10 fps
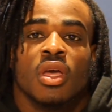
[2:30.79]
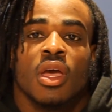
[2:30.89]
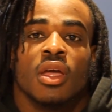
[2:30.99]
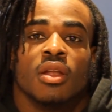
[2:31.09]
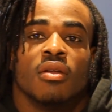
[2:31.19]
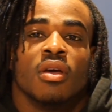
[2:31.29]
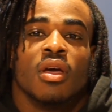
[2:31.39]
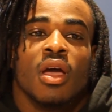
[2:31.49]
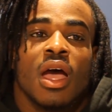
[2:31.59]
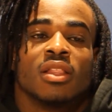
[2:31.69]
And
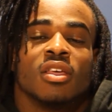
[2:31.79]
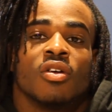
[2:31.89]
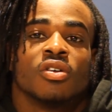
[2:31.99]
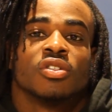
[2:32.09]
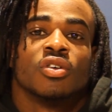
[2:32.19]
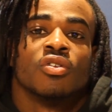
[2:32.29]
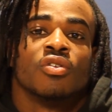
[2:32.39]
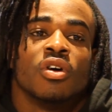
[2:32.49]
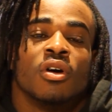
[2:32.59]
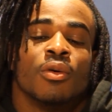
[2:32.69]
I think
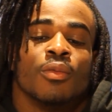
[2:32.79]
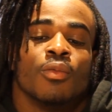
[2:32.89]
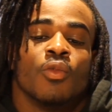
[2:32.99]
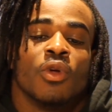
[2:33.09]
also um,